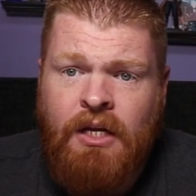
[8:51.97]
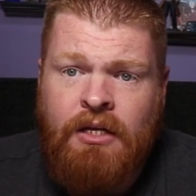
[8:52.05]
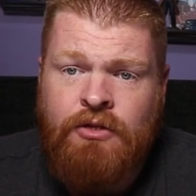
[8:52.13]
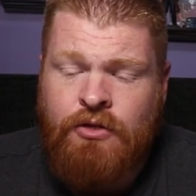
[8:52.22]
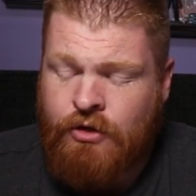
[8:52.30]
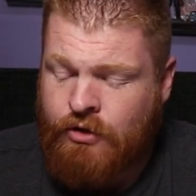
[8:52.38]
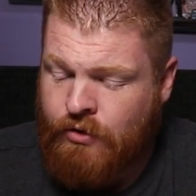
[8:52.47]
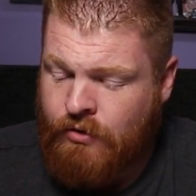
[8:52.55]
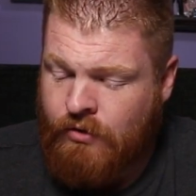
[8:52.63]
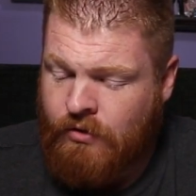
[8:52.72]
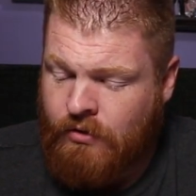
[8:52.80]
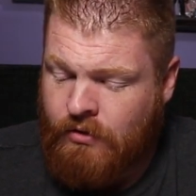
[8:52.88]

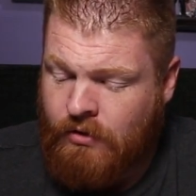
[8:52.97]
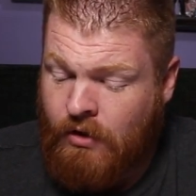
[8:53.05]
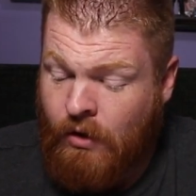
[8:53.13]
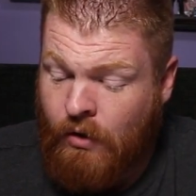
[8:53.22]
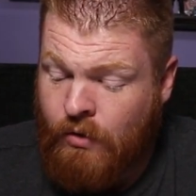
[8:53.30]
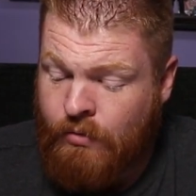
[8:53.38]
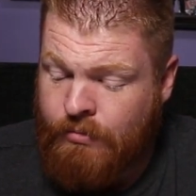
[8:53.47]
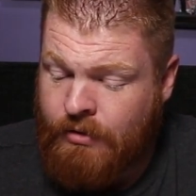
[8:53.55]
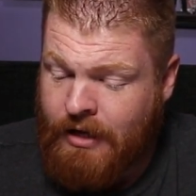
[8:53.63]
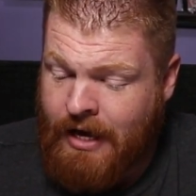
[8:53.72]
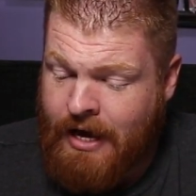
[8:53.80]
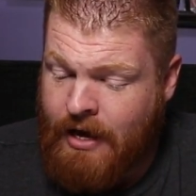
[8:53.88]
Google Home
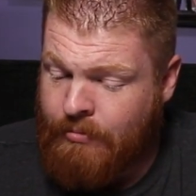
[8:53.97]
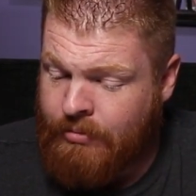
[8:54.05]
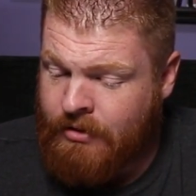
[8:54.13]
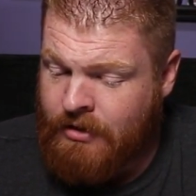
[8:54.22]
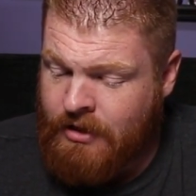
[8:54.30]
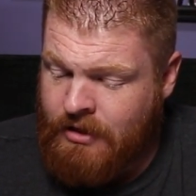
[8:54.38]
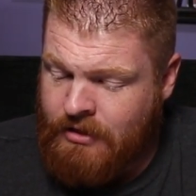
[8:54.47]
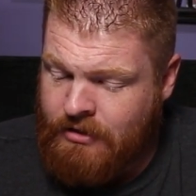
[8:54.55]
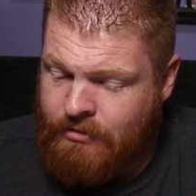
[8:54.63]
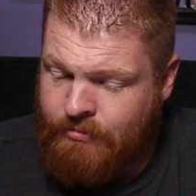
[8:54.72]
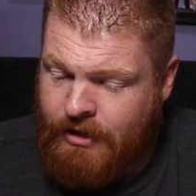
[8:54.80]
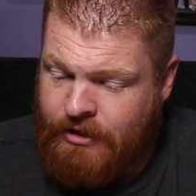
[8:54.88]
app
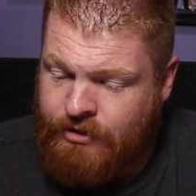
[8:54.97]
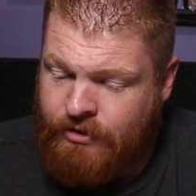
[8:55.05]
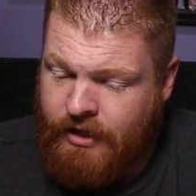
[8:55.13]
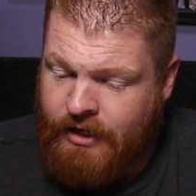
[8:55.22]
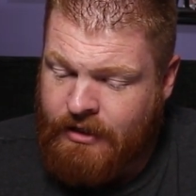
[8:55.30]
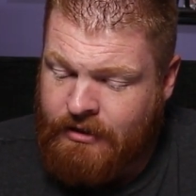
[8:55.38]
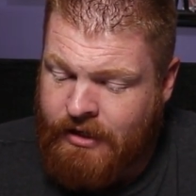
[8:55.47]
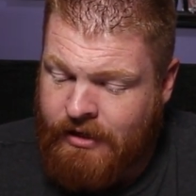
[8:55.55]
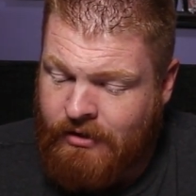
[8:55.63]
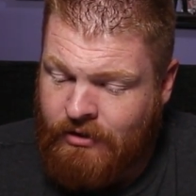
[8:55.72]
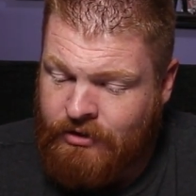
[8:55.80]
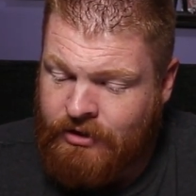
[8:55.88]
to make sure I get
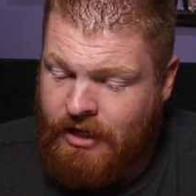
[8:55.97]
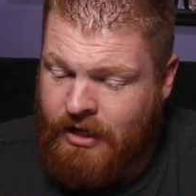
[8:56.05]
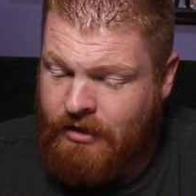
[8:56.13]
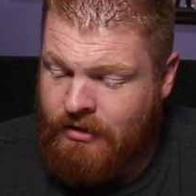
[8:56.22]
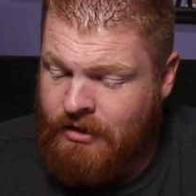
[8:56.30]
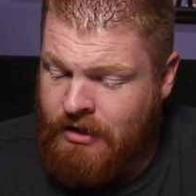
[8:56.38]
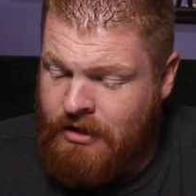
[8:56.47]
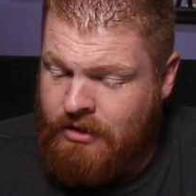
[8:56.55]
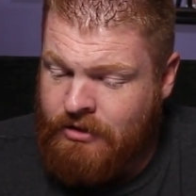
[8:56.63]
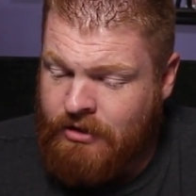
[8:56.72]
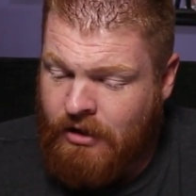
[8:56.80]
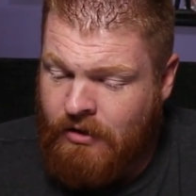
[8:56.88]
that all set.
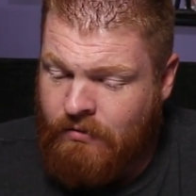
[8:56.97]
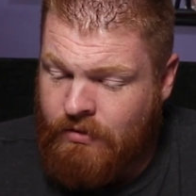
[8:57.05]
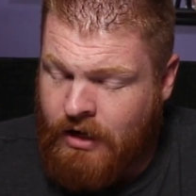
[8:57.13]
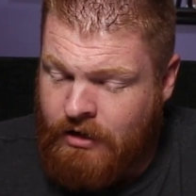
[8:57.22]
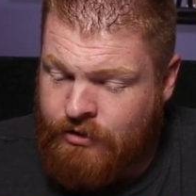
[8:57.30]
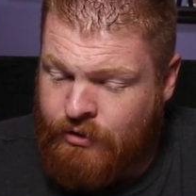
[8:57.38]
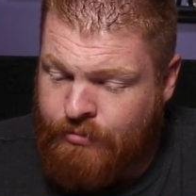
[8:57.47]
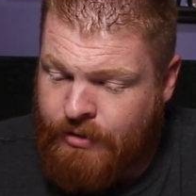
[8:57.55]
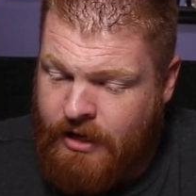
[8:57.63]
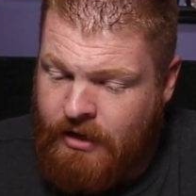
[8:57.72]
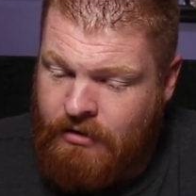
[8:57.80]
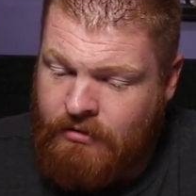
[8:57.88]
So not too
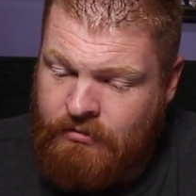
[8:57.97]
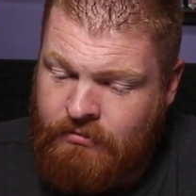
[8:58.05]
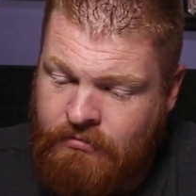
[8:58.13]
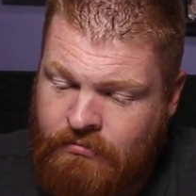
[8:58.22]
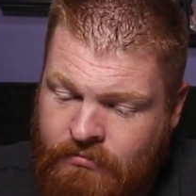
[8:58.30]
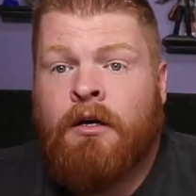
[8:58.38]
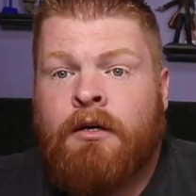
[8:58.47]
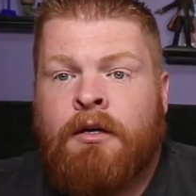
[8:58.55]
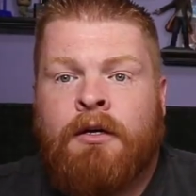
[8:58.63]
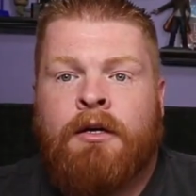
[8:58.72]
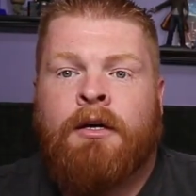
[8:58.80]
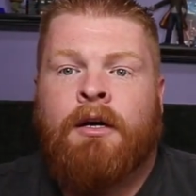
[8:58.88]
bad.
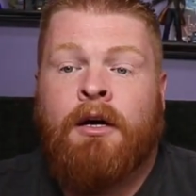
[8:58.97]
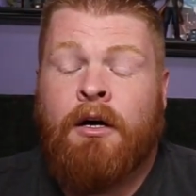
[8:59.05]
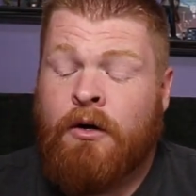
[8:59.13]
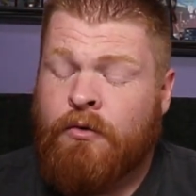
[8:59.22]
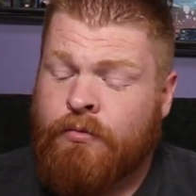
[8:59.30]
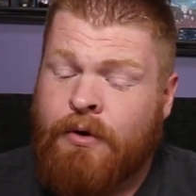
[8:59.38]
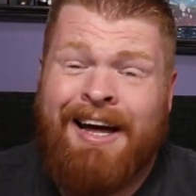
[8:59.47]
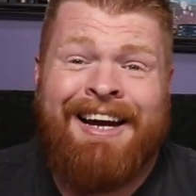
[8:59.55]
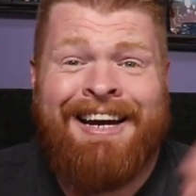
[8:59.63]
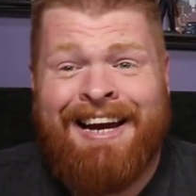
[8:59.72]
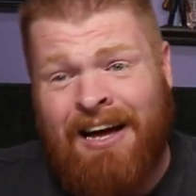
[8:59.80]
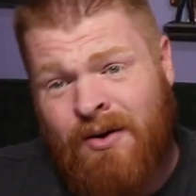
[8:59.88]
All
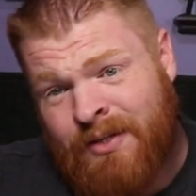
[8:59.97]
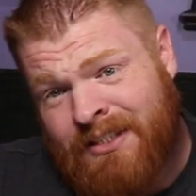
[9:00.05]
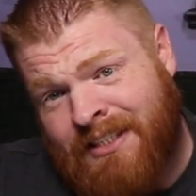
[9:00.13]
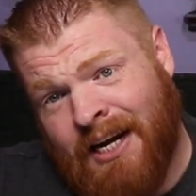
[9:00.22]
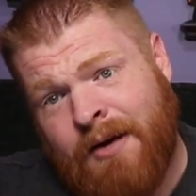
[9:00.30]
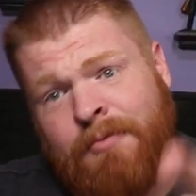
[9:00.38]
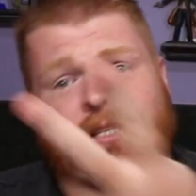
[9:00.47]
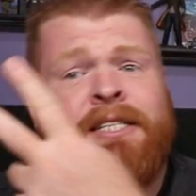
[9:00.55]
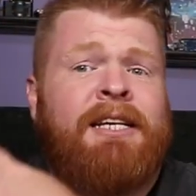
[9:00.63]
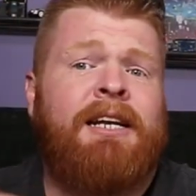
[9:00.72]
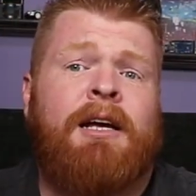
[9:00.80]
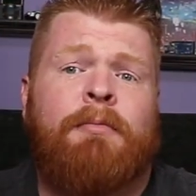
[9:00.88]
right, now it's time to
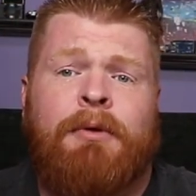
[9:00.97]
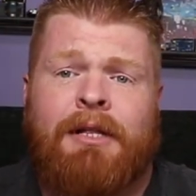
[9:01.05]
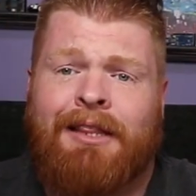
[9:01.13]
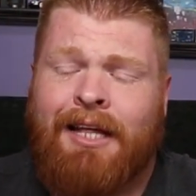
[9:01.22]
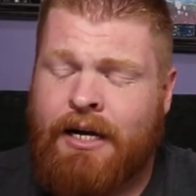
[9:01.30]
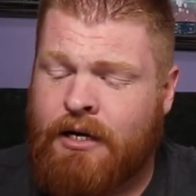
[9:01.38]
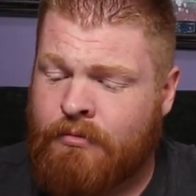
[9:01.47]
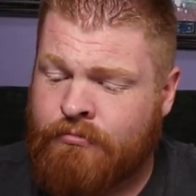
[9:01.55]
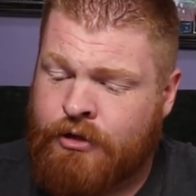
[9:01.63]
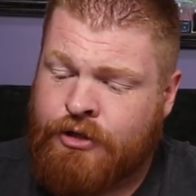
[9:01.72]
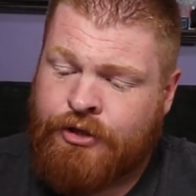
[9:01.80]
set up light number